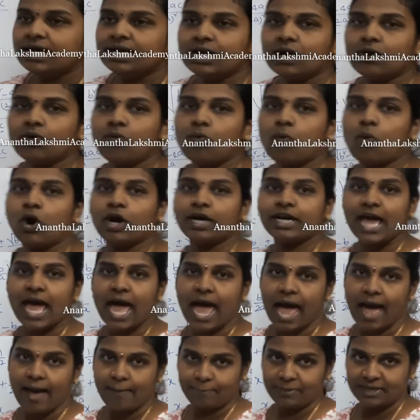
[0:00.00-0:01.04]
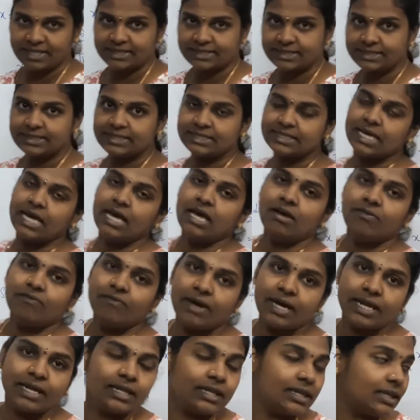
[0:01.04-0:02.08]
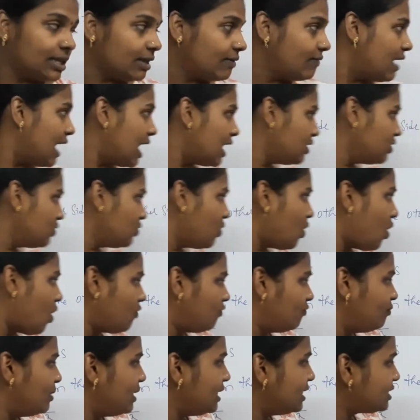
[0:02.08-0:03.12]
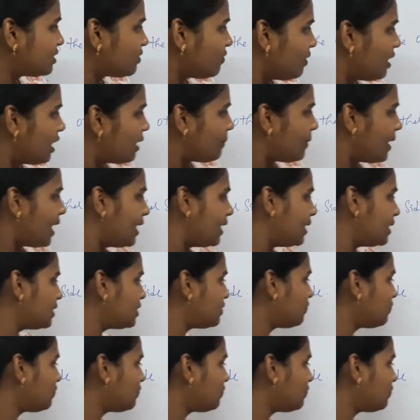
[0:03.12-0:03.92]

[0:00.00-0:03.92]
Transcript: now what happens when the value of b square minus